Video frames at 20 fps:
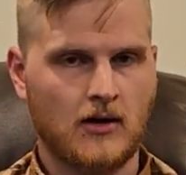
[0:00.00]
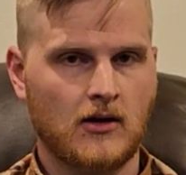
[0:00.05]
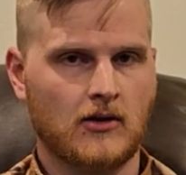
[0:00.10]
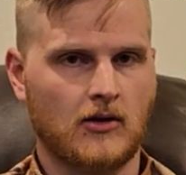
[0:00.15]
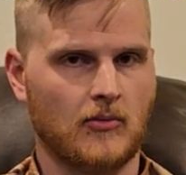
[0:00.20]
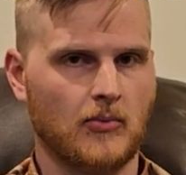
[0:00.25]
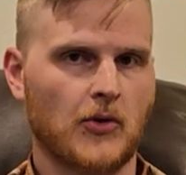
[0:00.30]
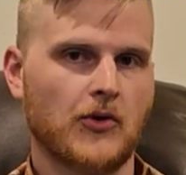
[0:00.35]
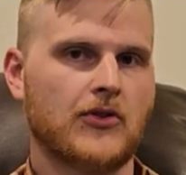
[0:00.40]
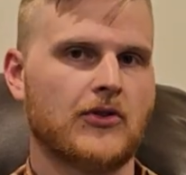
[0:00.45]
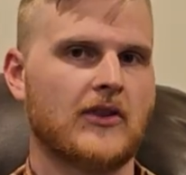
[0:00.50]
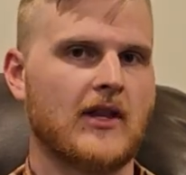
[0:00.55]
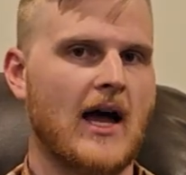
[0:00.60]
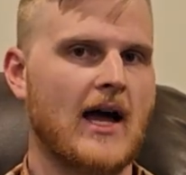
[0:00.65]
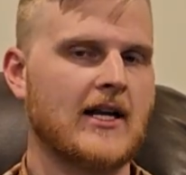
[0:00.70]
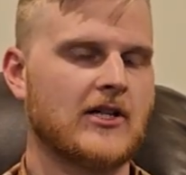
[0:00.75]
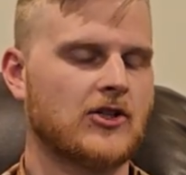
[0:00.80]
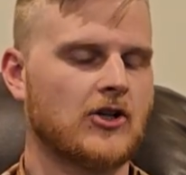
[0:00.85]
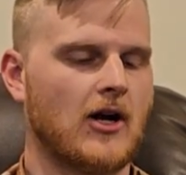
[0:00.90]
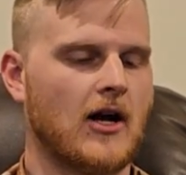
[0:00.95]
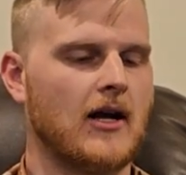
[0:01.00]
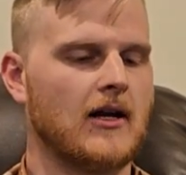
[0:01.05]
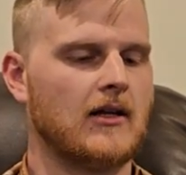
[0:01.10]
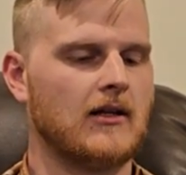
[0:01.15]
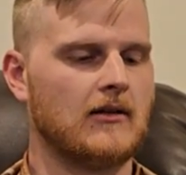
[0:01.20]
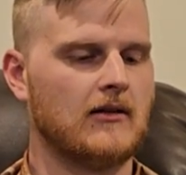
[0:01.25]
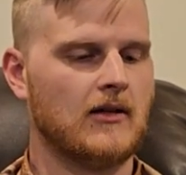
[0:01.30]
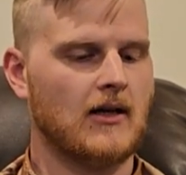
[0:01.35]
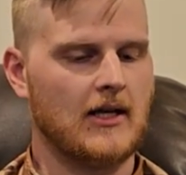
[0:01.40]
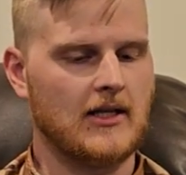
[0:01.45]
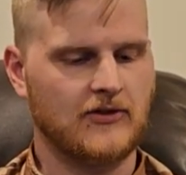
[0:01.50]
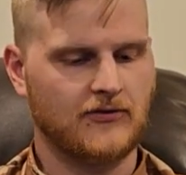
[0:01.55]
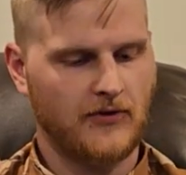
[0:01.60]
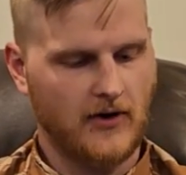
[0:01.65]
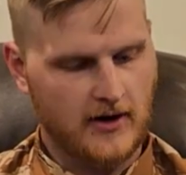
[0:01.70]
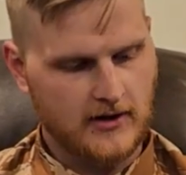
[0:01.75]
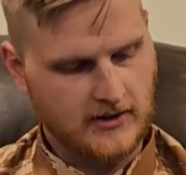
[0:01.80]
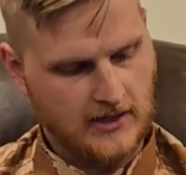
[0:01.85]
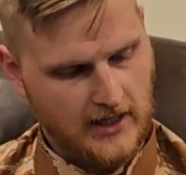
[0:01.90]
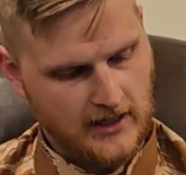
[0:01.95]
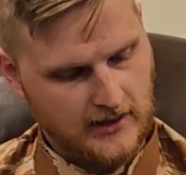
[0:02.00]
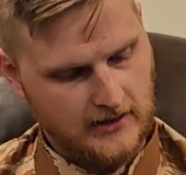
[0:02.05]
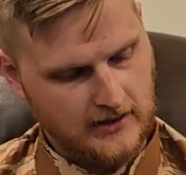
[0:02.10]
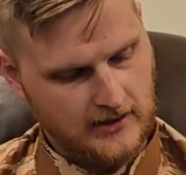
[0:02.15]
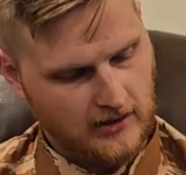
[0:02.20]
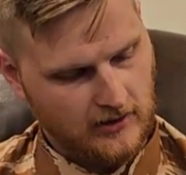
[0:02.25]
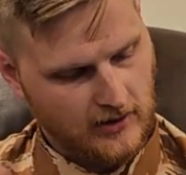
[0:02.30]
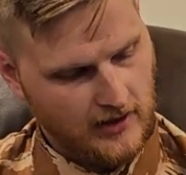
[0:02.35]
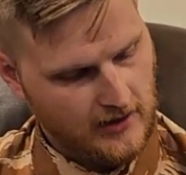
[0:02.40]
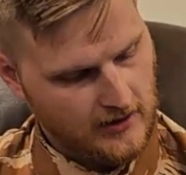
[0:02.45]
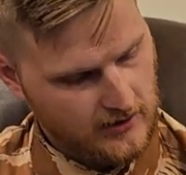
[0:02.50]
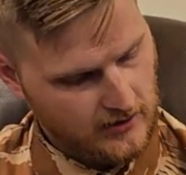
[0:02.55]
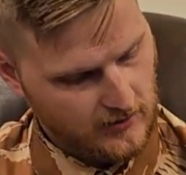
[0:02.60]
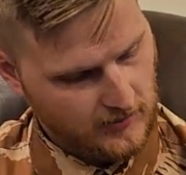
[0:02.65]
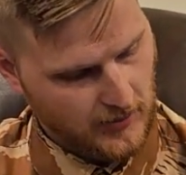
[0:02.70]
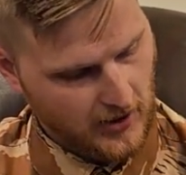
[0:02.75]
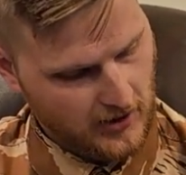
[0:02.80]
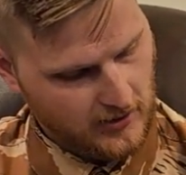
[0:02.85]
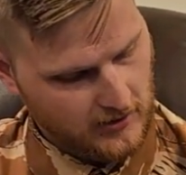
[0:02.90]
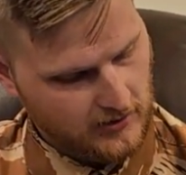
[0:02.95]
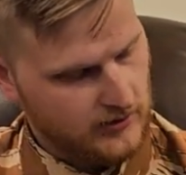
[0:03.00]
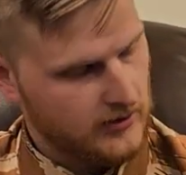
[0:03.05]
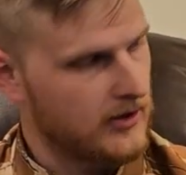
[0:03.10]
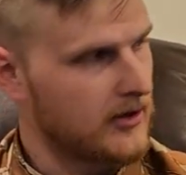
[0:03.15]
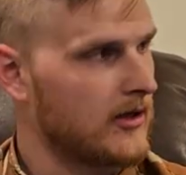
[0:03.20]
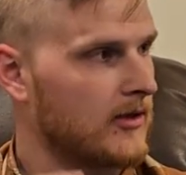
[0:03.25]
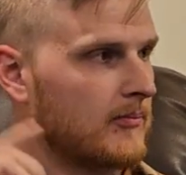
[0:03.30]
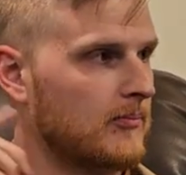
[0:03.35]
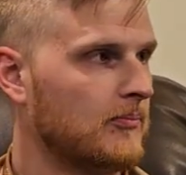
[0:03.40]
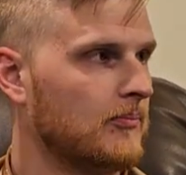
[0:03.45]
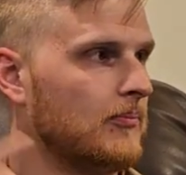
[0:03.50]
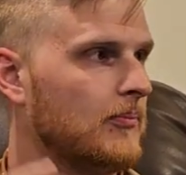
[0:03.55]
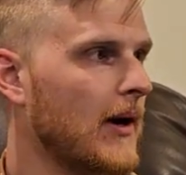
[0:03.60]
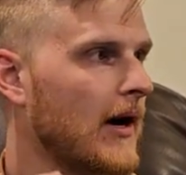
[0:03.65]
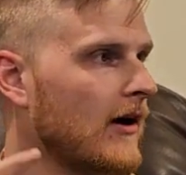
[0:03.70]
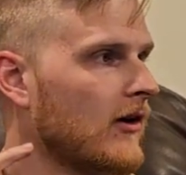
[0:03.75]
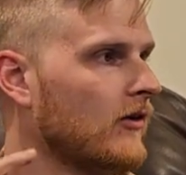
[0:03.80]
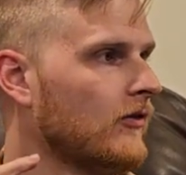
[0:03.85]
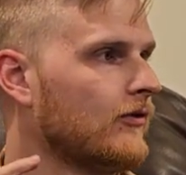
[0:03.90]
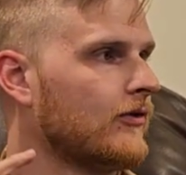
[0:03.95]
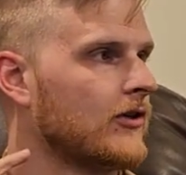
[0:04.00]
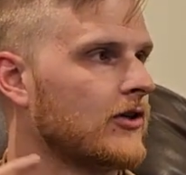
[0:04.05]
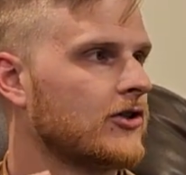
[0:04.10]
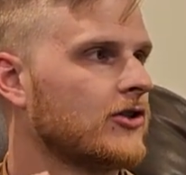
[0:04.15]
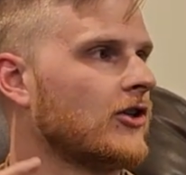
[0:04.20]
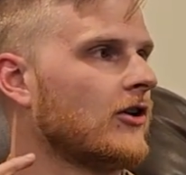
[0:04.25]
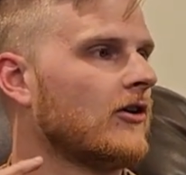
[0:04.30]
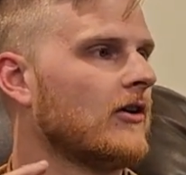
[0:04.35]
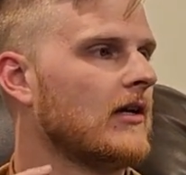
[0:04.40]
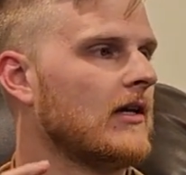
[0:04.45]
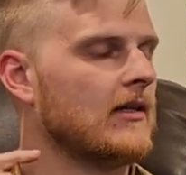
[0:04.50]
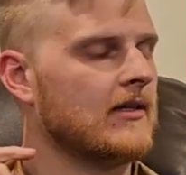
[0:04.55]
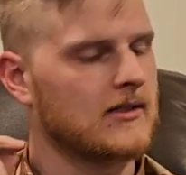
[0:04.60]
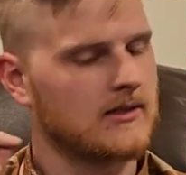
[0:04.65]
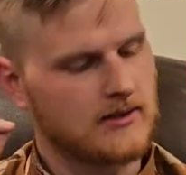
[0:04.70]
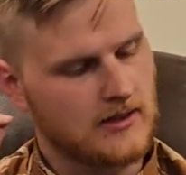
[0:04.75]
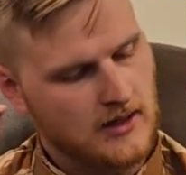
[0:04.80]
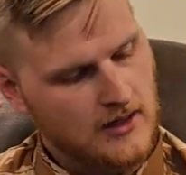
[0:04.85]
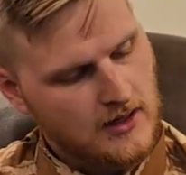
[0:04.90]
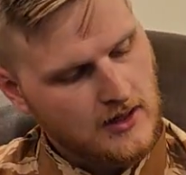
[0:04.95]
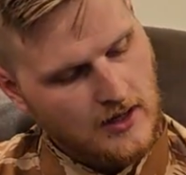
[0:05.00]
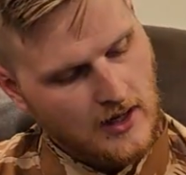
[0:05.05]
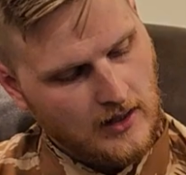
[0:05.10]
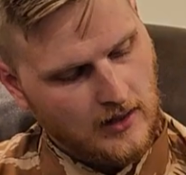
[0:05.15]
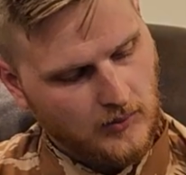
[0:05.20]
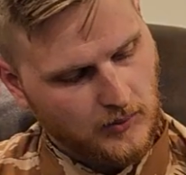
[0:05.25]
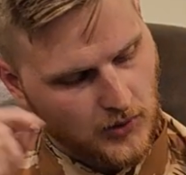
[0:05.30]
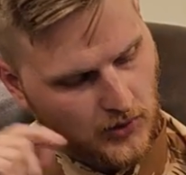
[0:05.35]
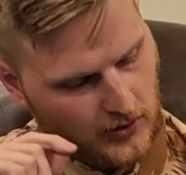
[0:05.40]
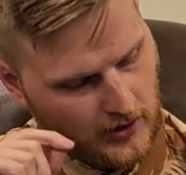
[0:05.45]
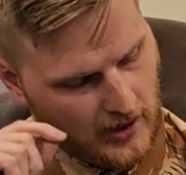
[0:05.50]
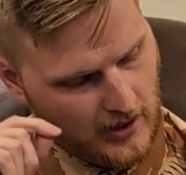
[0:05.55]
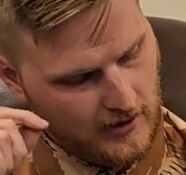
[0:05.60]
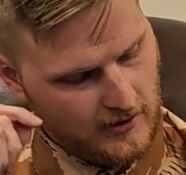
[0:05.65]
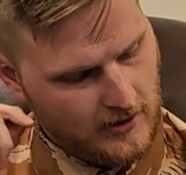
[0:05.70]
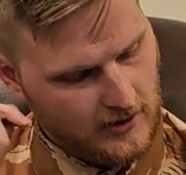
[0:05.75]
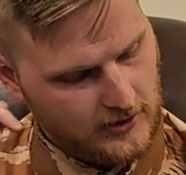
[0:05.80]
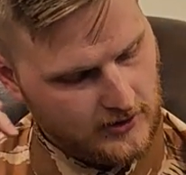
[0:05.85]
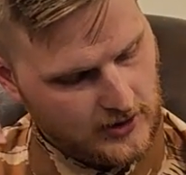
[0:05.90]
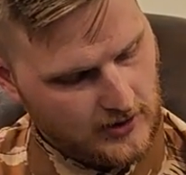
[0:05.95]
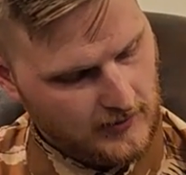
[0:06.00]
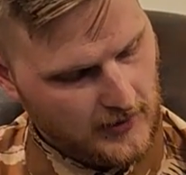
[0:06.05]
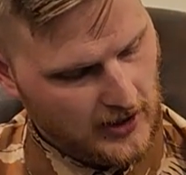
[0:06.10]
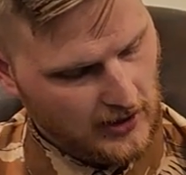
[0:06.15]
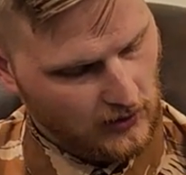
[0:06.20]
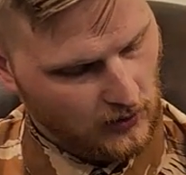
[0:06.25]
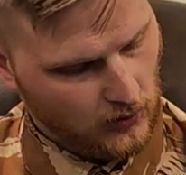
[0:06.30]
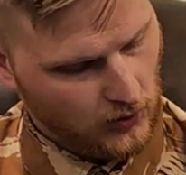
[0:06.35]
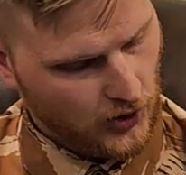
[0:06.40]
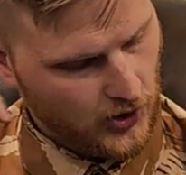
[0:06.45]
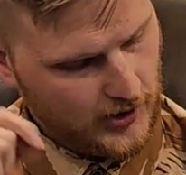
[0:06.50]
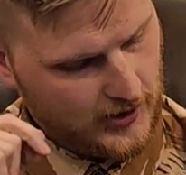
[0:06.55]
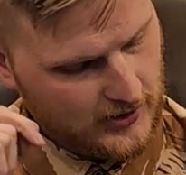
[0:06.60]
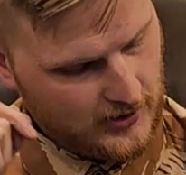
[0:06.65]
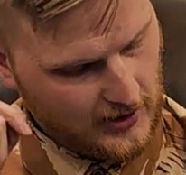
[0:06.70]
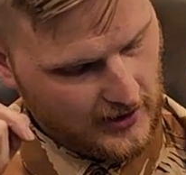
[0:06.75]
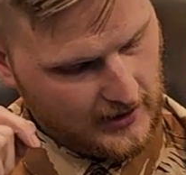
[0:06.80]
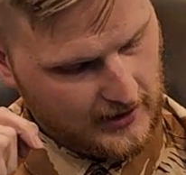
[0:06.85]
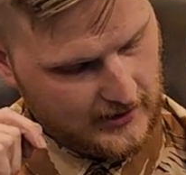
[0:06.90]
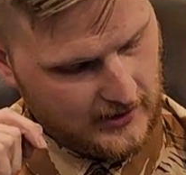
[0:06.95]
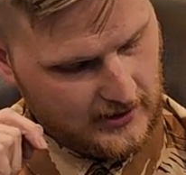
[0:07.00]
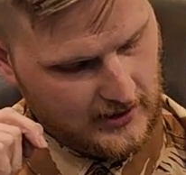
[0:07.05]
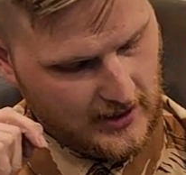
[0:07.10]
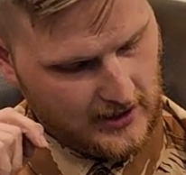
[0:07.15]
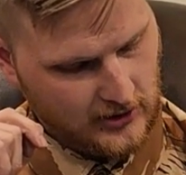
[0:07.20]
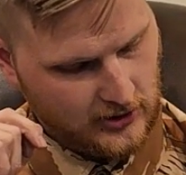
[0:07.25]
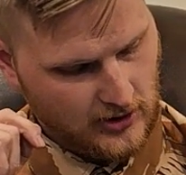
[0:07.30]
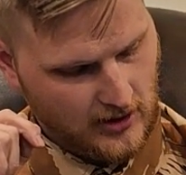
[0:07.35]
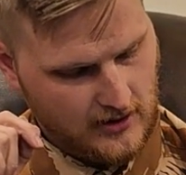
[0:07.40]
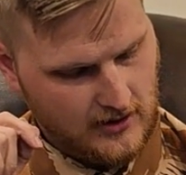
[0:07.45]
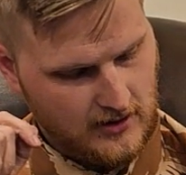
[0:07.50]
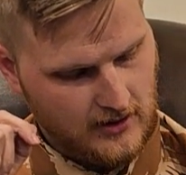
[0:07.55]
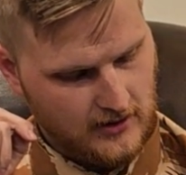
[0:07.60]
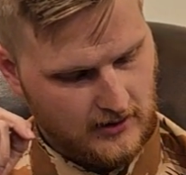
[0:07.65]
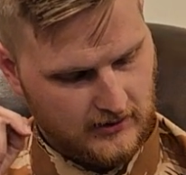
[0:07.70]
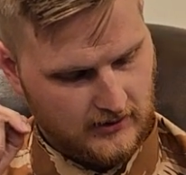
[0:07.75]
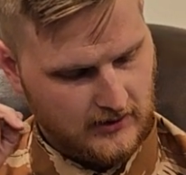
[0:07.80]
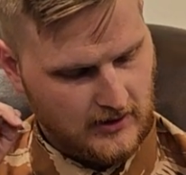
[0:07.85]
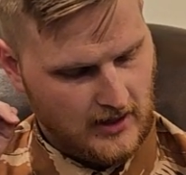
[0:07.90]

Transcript: They're both nitrided, as far as I can tell. The barrel for sure is, and the bolt carrier to me looks like it's nitrided.